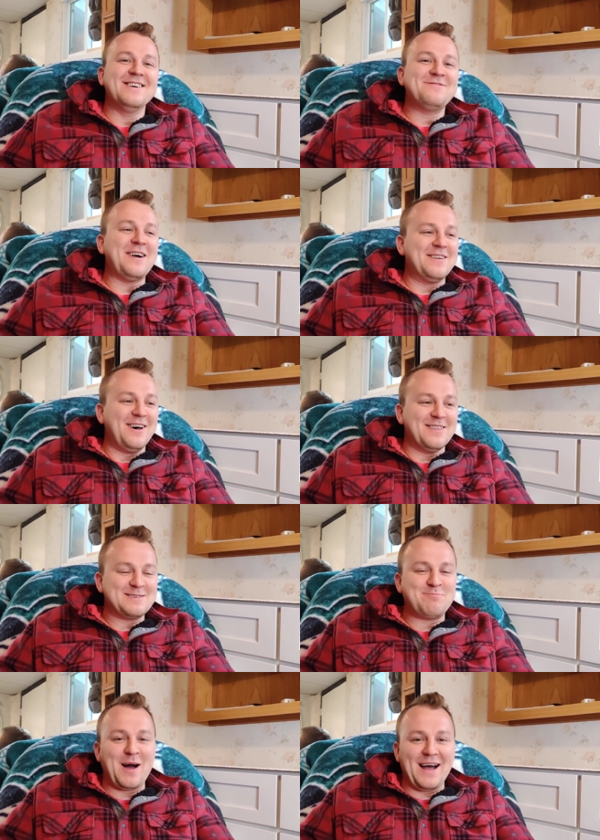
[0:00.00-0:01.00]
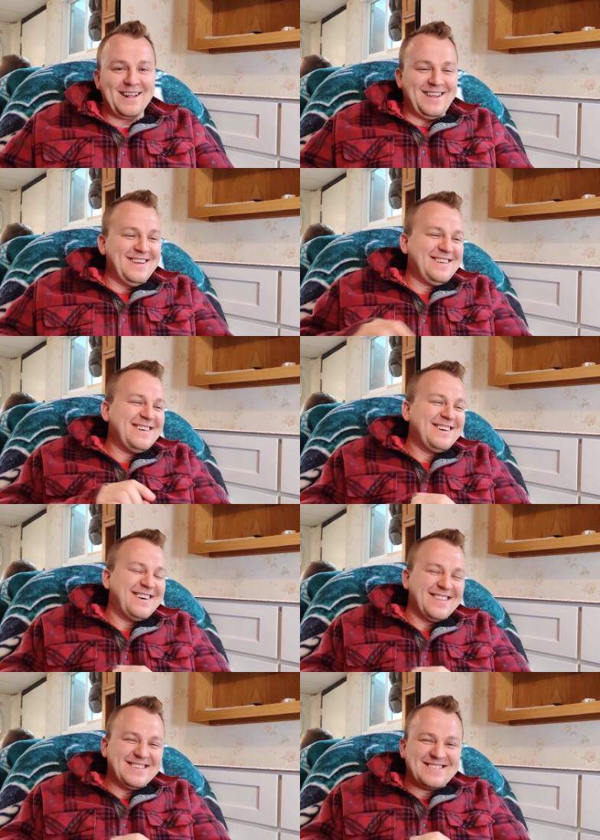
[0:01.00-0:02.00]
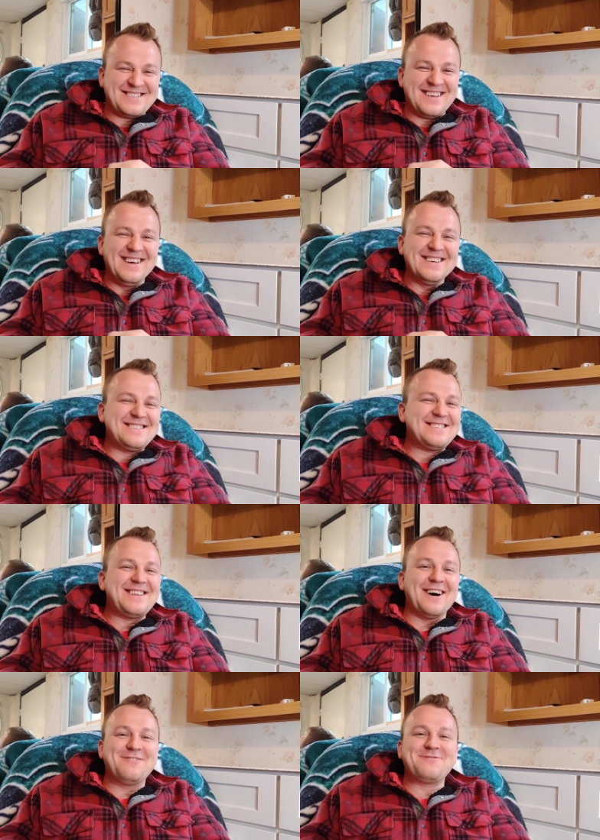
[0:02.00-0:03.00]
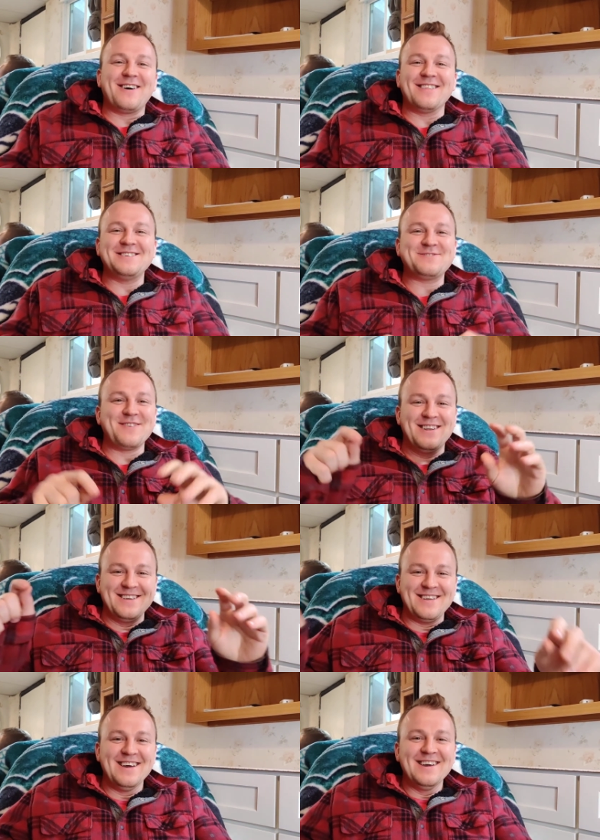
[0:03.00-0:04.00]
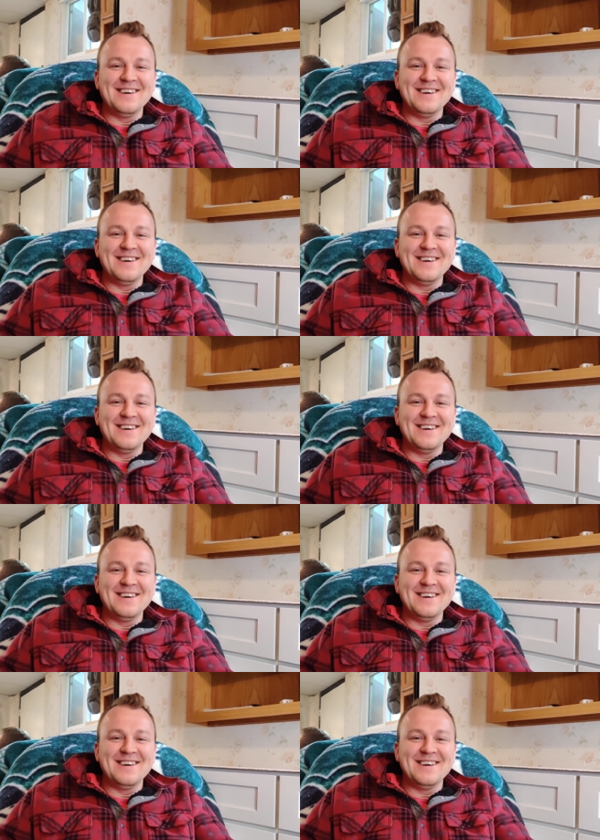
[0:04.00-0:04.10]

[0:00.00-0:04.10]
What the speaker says: found all this pot, all this stuff, all these funny,